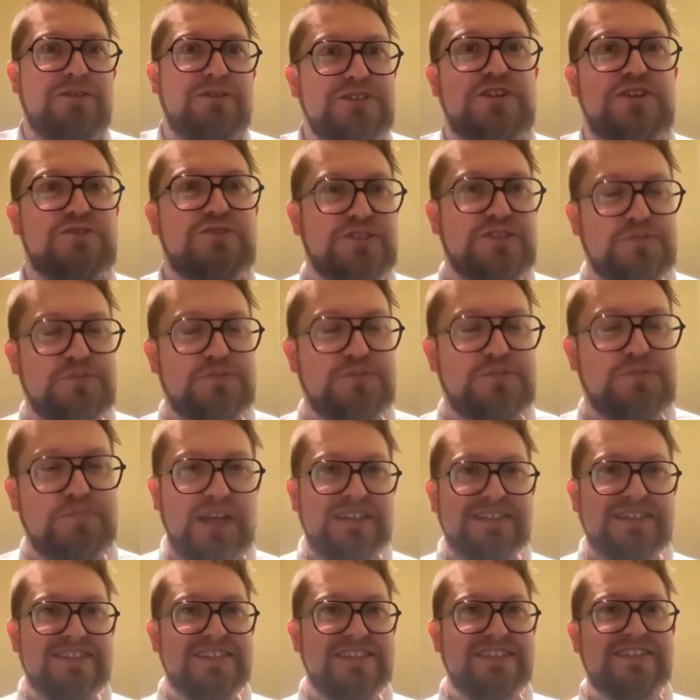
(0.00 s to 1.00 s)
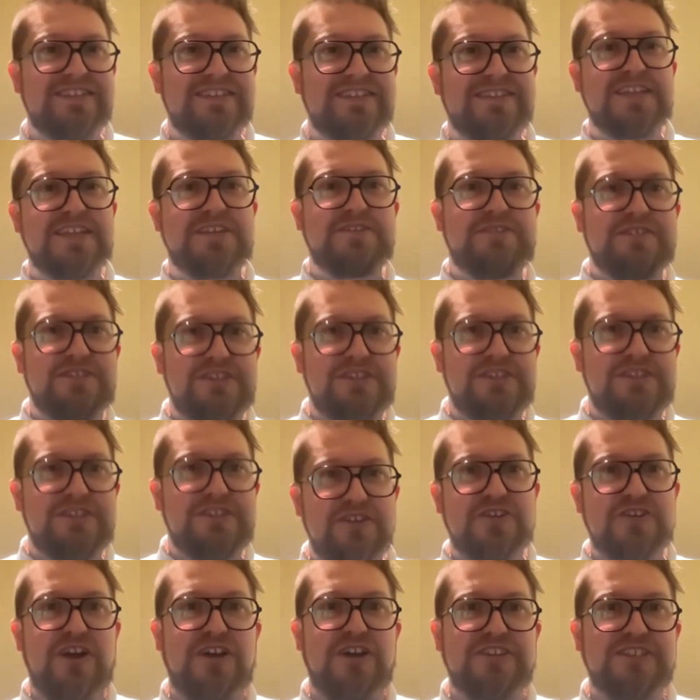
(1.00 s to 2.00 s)
I always try to explain to like
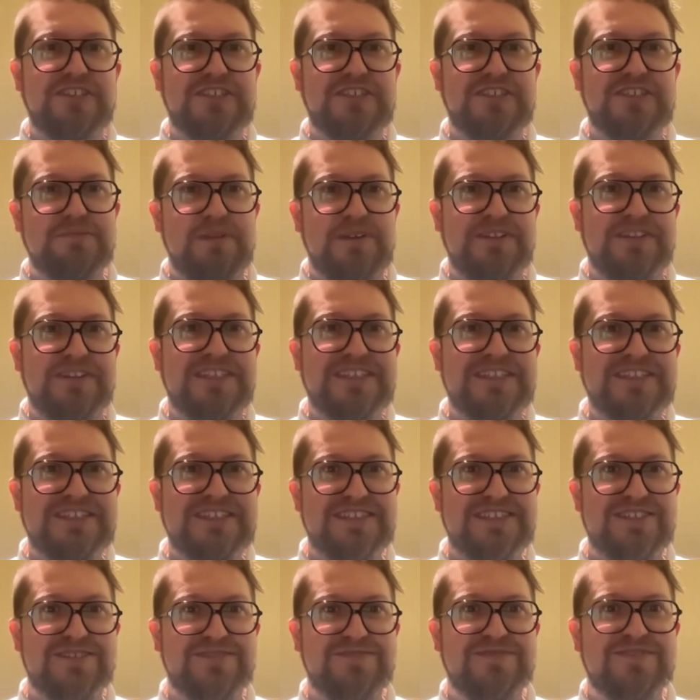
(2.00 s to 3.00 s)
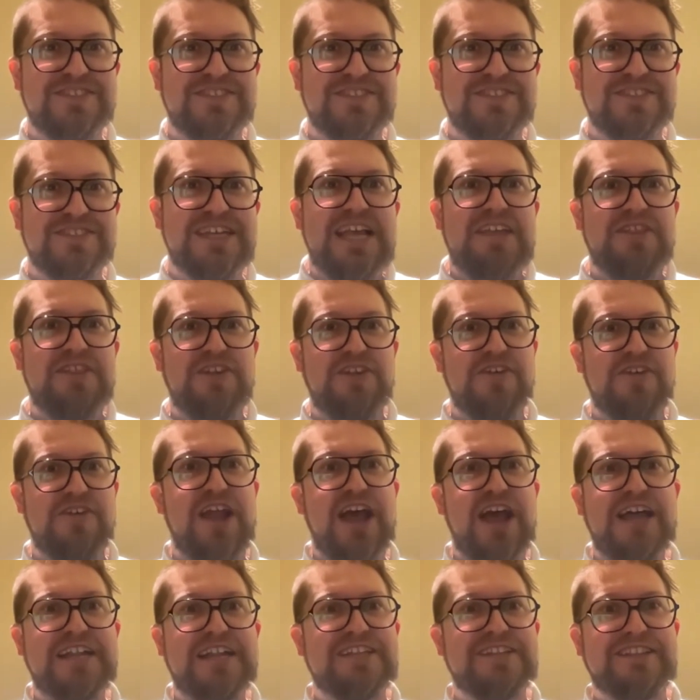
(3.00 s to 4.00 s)
younger colleagues about listservs that
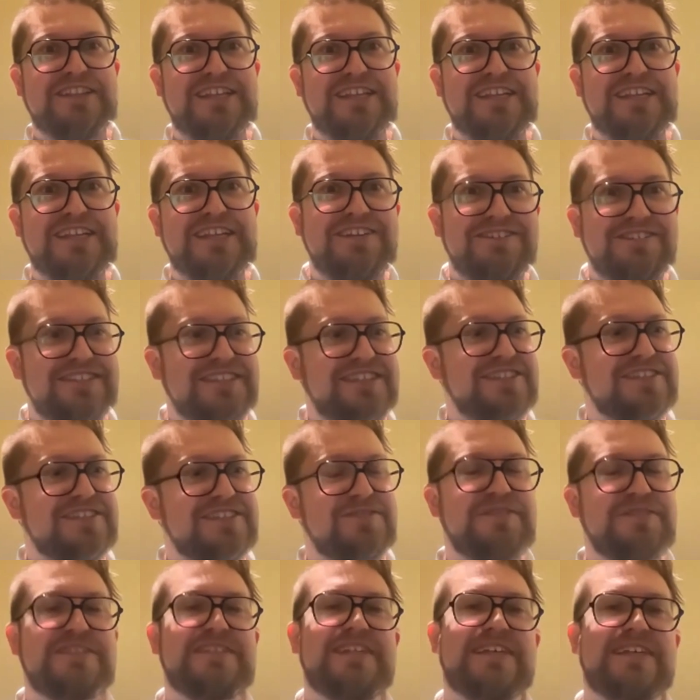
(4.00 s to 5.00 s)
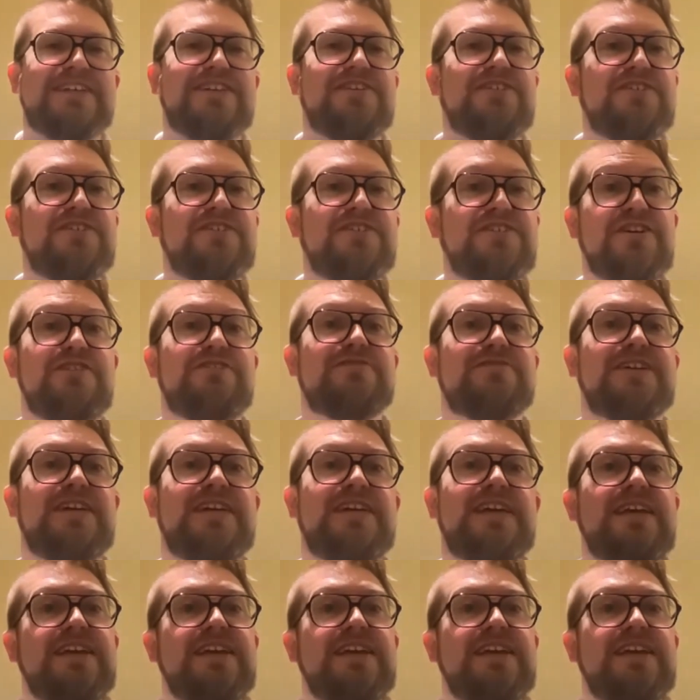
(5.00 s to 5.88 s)
are not in legal, and it's always like, no,